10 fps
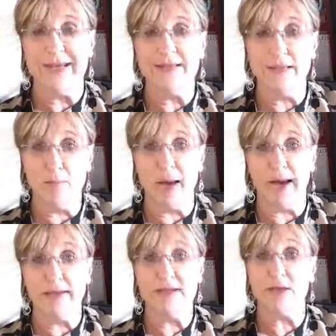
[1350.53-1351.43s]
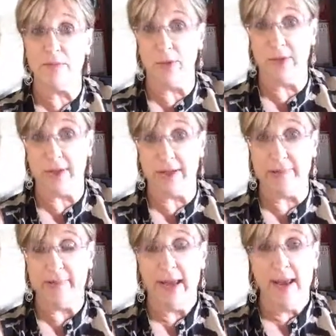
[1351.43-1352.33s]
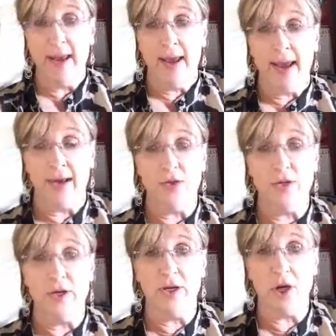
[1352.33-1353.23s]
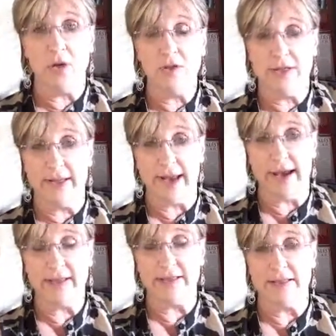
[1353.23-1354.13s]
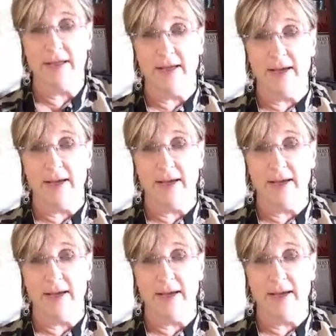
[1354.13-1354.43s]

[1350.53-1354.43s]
End in Mind Community. And you can go to that